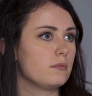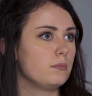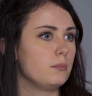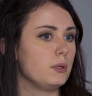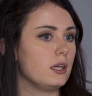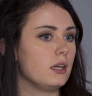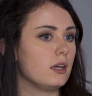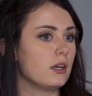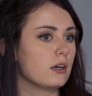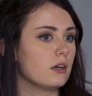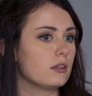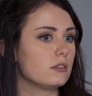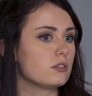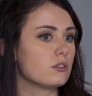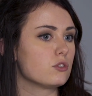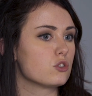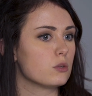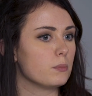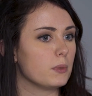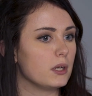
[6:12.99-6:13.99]
being on
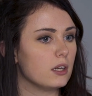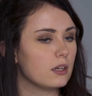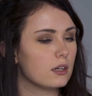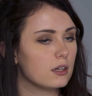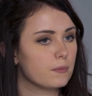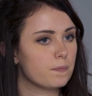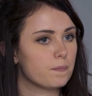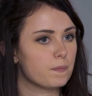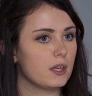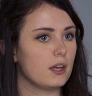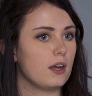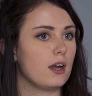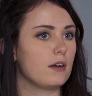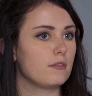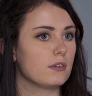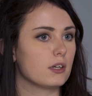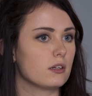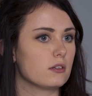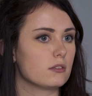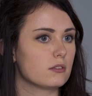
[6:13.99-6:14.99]
social media and
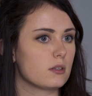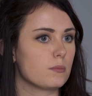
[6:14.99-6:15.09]
having